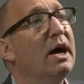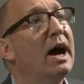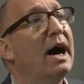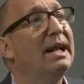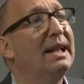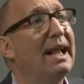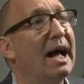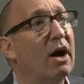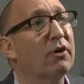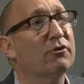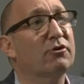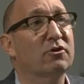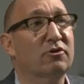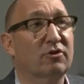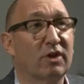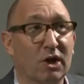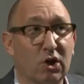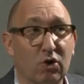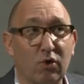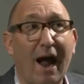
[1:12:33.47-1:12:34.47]
allows
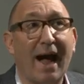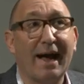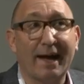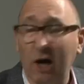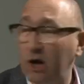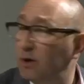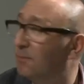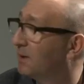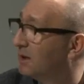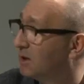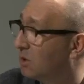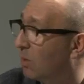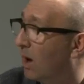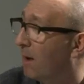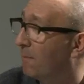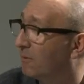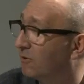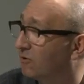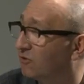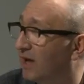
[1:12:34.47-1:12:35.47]
us to crack open the
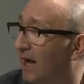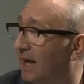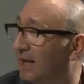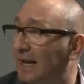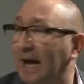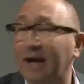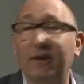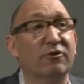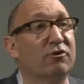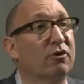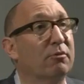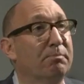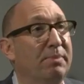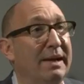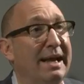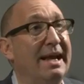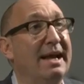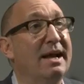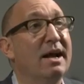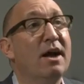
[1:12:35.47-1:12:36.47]
1% and to
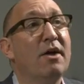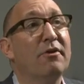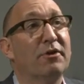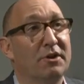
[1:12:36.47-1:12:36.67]
be